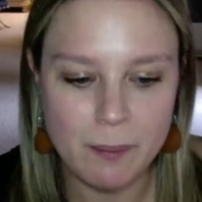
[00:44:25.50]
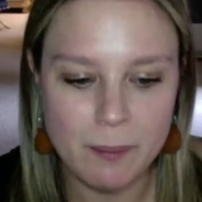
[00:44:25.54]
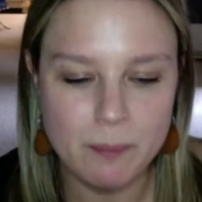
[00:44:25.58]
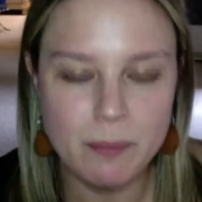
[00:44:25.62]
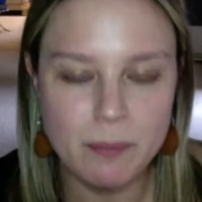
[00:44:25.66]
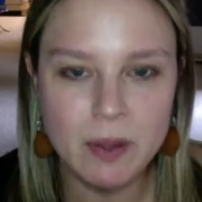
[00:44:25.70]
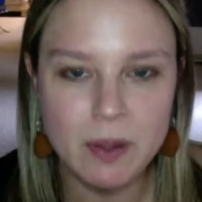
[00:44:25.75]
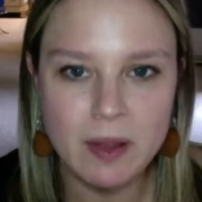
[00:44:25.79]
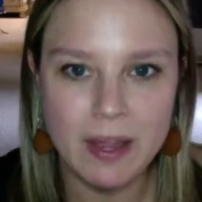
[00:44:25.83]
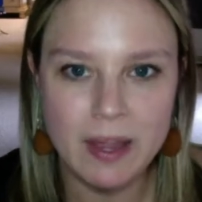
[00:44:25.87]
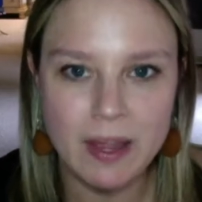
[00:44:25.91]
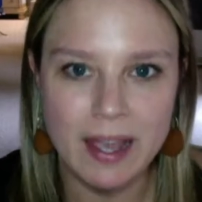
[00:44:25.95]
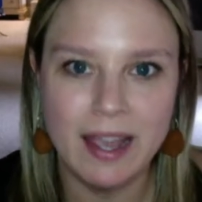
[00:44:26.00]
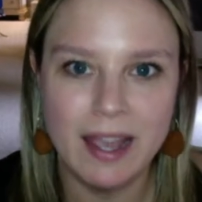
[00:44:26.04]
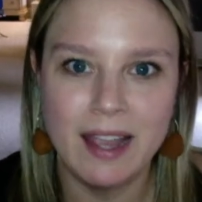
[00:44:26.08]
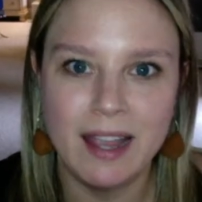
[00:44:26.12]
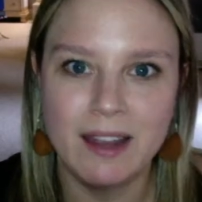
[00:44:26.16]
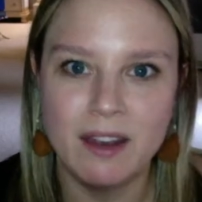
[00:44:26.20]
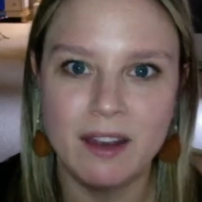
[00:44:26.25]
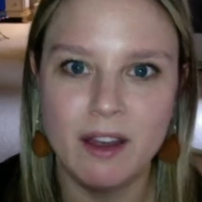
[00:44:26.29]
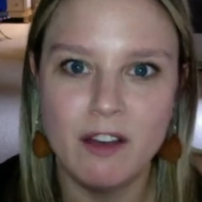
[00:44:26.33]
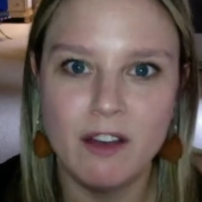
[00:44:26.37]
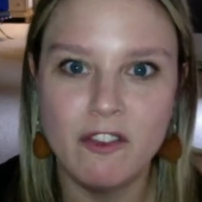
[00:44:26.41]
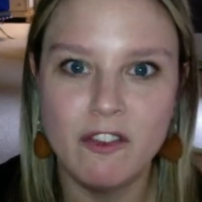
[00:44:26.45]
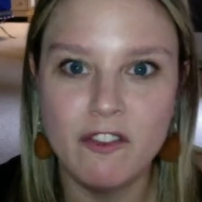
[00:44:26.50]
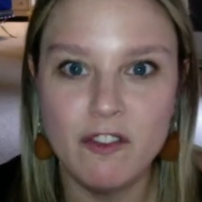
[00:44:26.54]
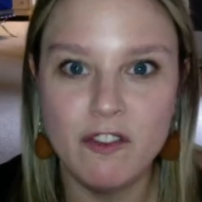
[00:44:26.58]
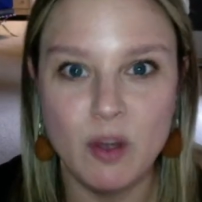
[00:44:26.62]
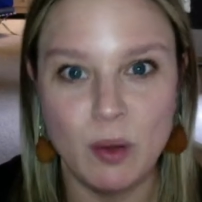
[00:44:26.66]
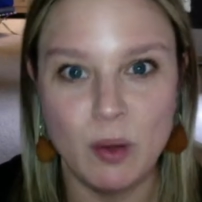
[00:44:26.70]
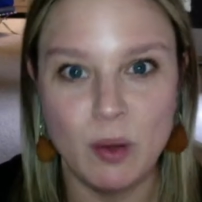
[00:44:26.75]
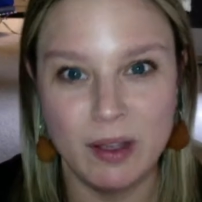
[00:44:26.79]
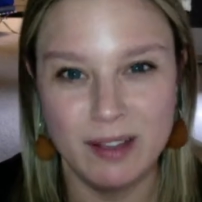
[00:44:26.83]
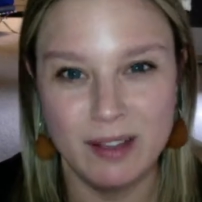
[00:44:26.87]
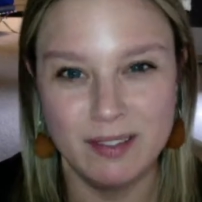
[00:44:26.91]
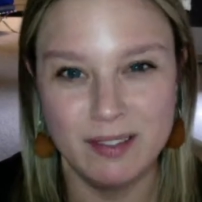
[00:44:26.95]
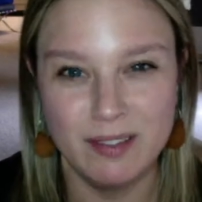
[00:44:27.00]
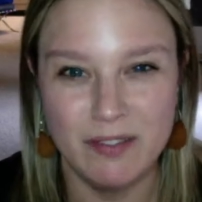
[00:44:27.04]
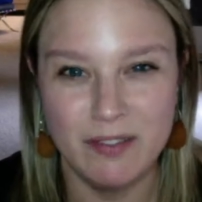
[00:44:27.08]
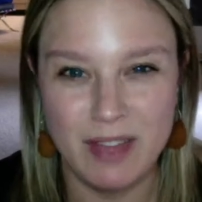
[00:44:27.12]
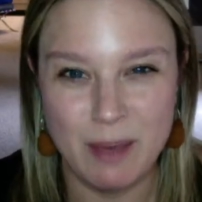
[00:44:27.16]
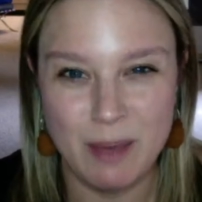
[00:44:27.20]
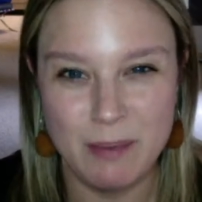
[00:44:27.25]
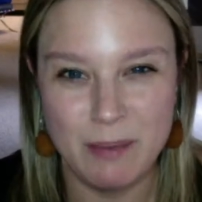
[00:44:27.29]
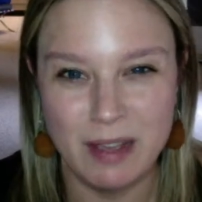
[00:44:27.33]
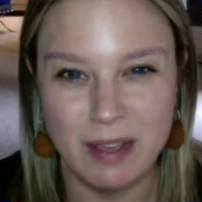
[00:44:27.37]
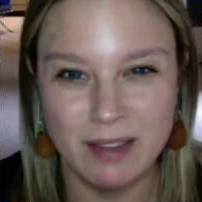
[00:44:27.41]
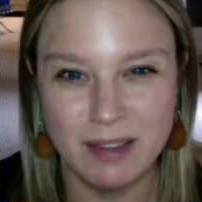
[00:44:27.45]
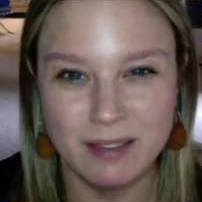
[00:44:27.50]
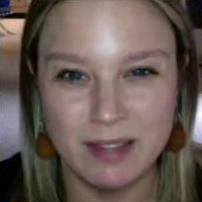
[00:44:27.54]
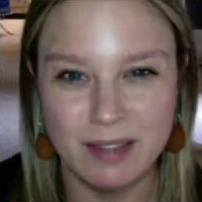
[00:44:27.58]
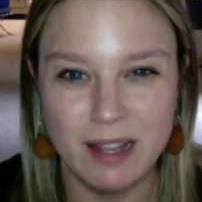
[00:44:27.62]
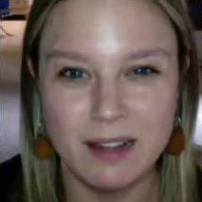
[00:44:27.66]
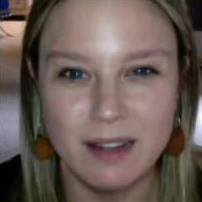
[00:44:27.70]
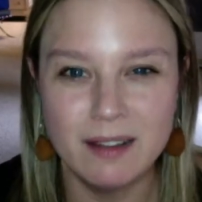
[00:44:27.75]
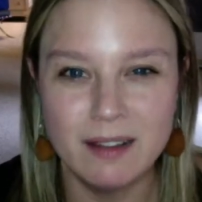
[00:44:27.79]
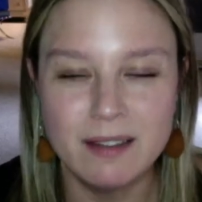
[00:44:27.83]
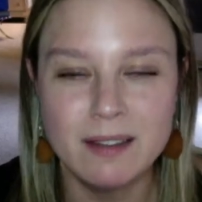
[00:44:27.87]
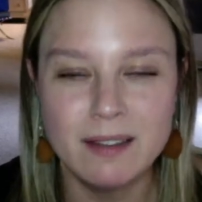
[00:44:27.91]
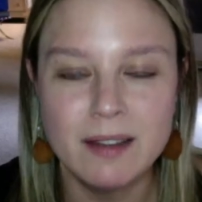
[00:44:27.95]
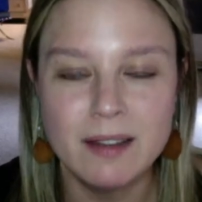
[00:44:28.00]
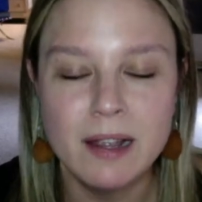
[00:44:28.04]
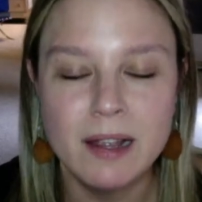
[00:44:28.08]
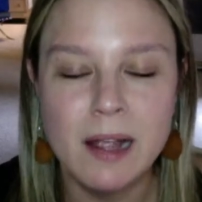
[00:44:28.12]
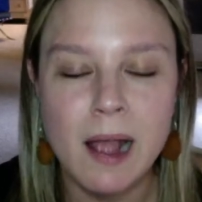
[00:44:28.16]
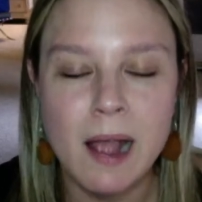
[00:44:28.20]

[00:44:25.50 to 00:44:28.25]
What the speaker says: plane of focus, if that makes sense.